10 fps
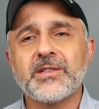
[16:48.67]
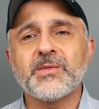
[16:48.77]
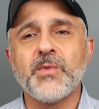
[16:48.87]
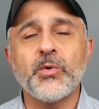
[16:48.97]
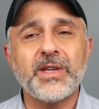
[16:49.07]

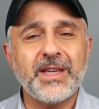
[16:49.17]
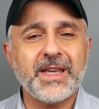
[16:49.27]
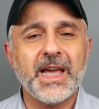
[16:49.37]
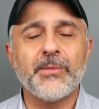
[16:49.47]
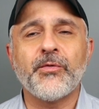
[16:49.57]
smoky,
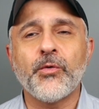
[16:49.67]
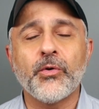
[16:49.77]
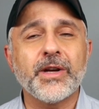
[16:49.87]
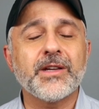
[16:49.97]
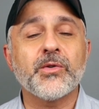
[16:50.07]

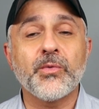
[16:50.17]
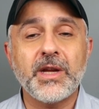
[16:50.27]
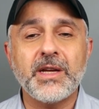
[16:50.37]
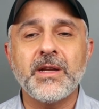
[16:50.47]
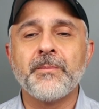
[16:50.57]
camphoric,
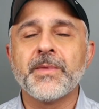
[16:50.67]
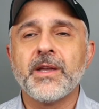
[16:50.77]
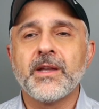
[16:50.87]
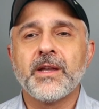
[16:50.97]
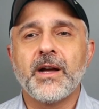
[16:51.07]
green,
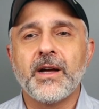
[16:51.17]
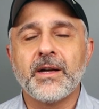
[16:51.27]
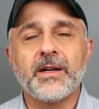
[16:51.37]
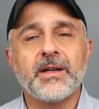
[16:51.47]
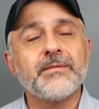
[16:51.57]

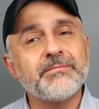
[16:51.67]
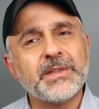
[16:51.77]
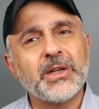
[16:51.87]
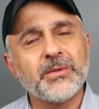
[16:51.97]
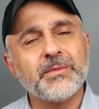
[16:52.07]
uh,
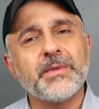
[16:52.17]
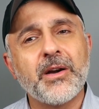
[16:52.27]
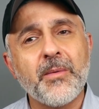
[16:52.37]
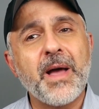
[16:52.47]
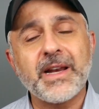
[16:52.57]
you know,
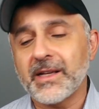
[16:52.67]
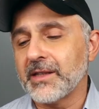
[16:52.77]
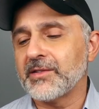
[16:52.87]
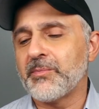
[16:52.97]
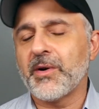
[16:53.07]
aromatic
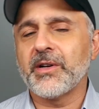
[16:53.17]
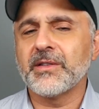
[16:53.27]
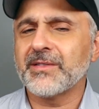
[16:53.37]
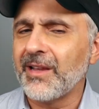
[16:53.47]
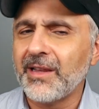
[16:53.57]

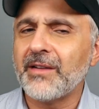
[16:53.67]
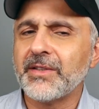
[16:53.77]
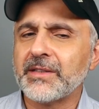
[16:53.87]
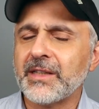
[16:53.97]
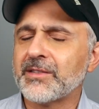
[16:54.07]
experience. I love
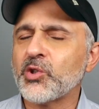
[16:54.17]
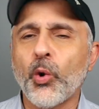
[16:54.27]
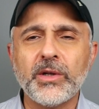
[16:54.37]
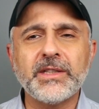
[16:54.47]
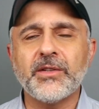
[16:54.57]
it. It's
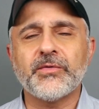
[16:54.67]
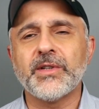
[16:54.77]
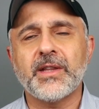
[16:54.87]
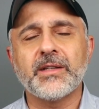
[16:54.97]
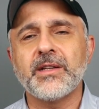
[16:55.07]
totally
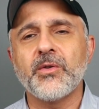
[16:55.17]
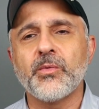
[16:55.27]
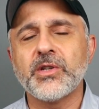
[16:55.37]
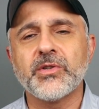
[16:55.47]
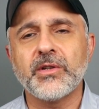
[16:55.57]
different than the
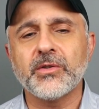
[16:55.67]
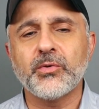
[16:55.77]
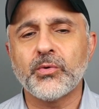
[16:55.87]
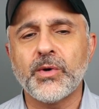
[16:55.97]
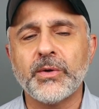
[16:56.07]
original
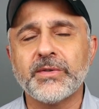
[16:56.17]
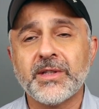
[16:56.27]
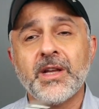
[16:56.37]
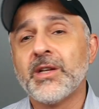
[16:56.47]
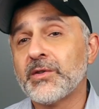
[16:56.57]

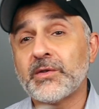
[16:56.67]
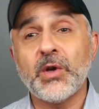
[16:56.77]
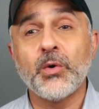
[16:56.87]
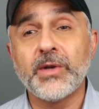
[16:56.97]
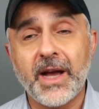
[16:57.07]
Kouros.
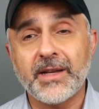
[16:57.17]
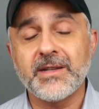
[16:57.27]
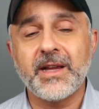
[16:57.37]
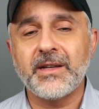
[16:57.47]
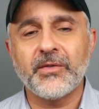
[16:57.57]
So night
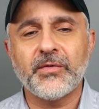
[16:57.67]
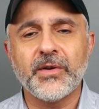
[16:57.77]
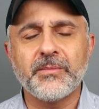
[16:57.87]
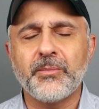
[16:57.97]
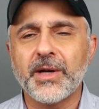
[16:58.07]
and day
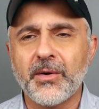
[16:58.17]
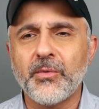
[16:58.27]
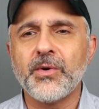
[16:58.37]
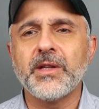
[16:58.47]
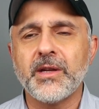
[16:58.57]
different, but a
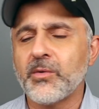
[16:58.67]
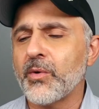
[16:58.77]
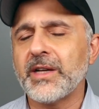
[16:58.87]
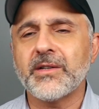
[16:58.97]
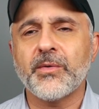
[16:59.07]
really
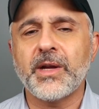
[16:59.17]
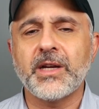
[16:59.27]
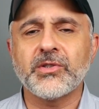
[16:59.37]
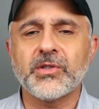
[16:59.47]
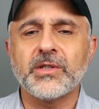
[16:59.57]
great
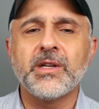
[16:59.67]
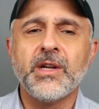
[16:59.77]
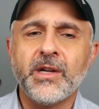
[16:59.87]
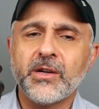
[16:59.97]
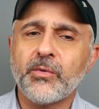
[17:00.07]
creation.
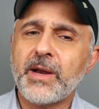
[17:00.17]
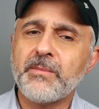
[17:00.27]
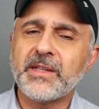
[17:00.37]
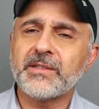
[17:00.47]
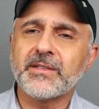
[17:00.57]
Great
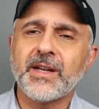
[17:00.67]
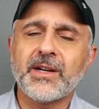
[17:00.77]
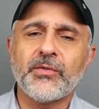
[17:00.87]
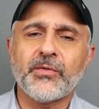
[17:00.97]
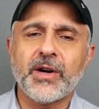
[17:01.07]
men's
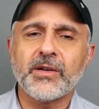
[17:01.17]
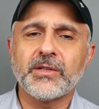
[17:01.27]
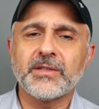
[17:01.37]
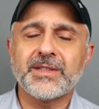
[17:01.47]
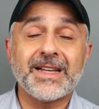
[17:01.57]
designer
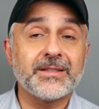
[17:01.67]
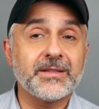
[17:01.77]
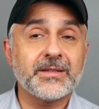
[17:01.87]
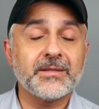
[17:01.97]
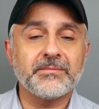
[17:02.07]
fragrance
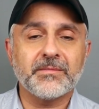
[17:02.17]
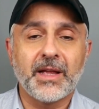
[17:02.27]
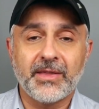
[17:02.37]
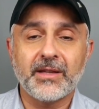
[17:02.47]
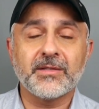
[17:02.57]
that's
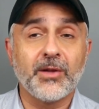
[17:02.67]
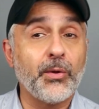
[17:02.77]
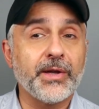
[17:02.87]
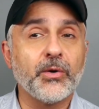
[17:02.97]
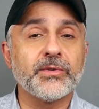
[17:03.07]
I think
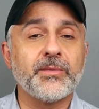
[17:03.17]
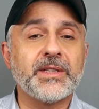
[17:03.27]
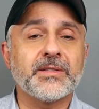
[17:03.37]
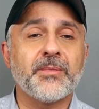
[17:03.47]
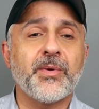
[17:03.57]
slowly going to be
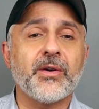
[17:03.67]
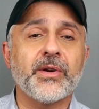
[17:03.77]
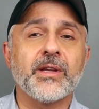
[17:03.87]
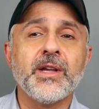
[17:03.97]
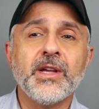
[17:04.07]

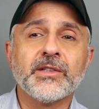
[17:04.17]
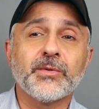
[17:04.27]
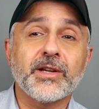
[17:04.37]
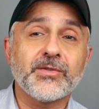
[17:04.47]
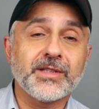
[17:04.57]
disappearing.
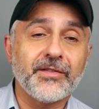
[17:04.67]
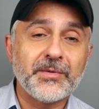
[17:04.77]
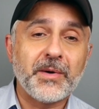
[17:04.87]
So get yourself a